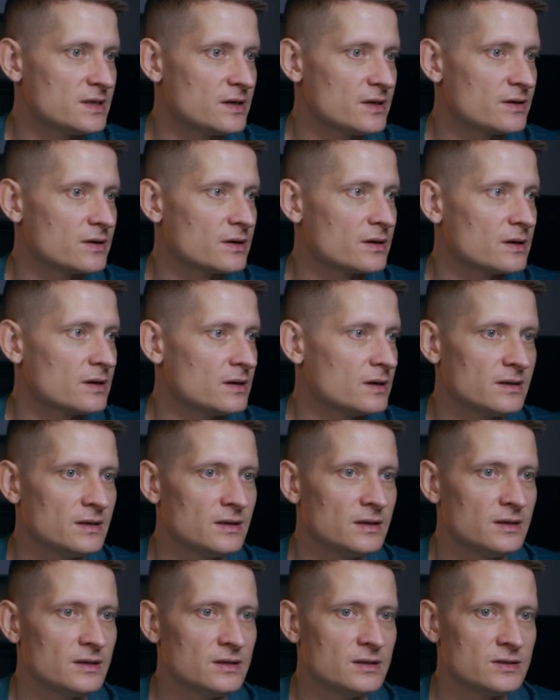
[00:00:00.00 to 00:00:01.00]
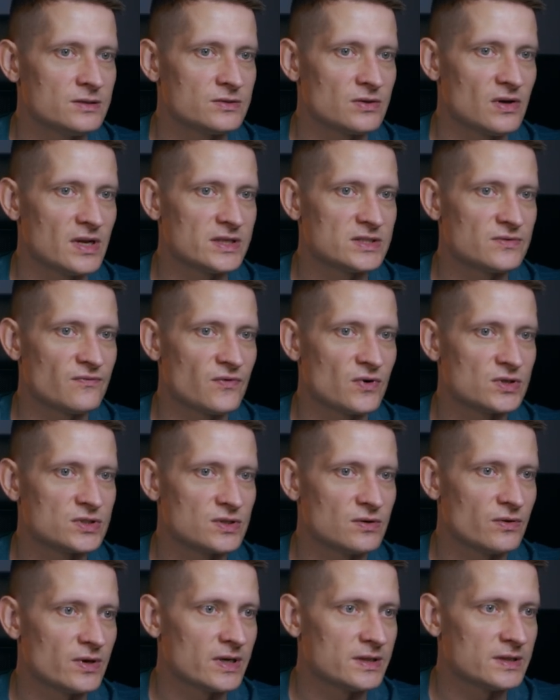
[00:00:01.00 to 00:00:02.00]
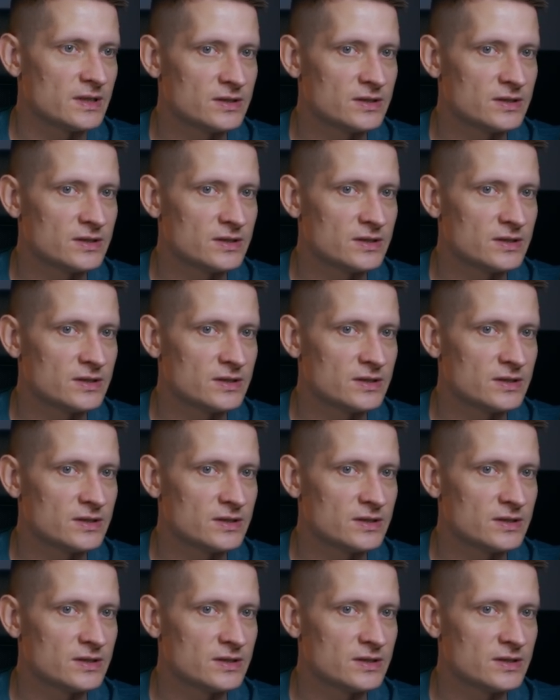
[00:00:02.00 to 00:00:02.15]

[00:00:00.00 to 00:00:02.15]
here. So let's first look at